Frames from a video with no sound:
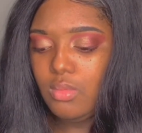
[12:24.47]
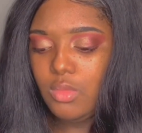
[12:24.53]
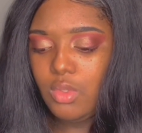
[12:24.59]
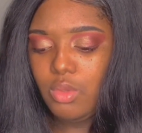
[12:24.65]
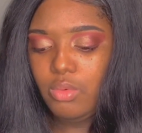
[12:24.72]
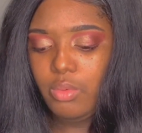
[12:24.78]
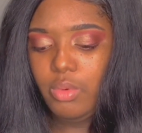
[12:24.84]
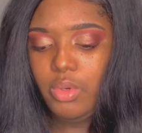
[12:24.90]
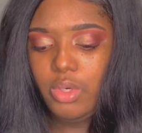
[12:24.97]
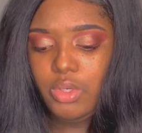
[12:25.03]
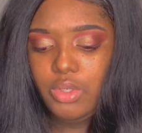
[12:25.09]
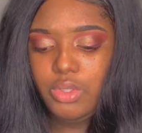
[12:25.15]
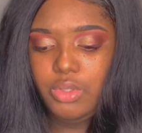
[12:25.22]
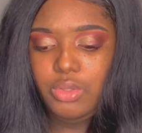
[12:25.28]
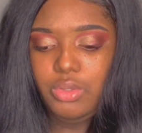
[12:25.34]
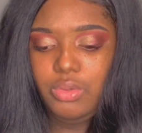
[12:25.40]
what we're gonna
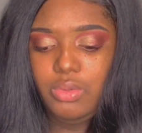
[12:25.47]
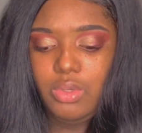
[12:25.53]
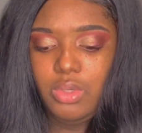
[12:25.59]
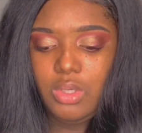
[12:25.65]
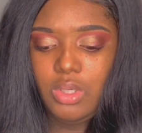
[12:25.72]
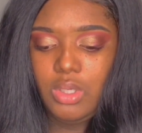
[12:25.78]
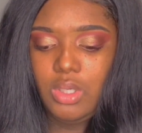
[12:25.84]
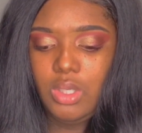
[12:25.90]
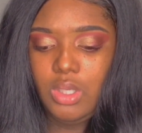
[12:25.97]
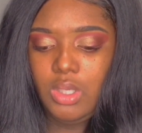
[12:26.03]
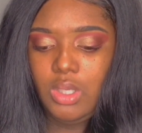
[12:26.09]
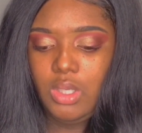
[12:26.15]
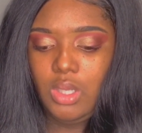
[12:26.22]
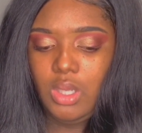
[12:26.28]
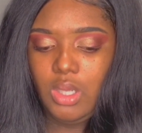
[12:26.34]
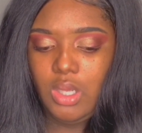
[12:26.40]
do
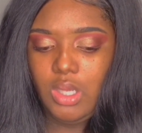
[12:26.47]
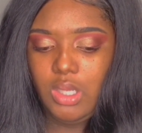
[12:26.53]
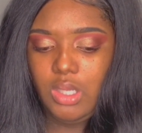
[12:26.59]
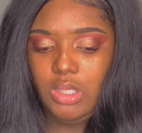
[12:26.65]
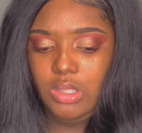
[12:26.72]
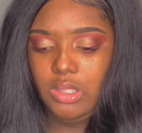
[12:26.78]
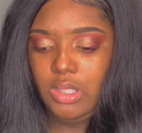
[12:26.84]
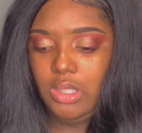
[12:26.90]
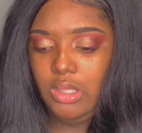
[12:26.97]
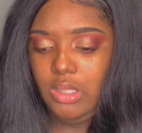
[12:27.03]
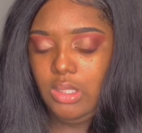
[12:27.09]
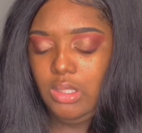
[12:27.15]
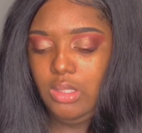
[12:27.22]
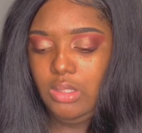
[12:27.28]
is get these